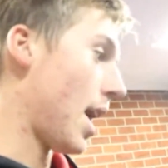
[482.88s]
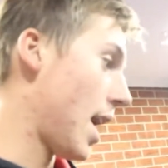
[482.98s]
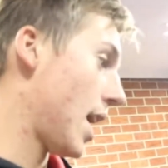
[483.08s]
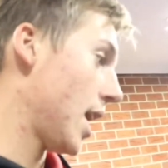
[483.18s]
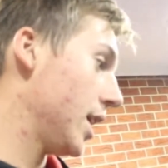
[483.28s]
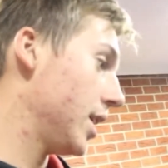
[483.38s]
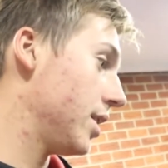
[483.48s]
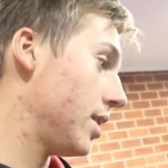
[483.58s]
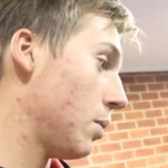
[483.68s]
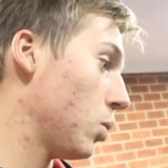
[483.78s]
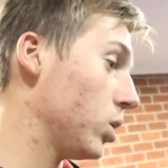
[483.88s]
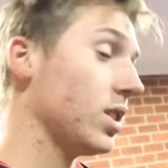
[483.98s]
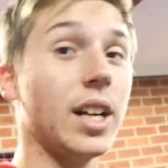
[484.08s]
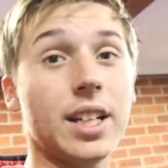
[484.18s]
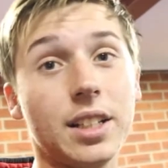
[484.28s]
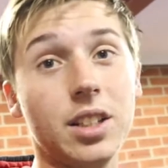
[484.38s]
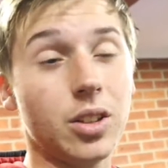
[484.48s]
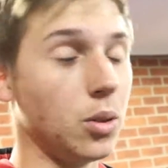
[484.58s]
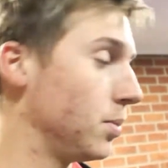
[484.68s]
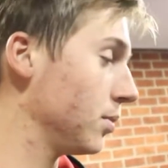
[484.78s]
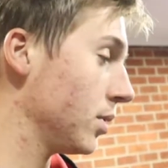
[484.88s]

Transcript: and then we'll start connecting it all.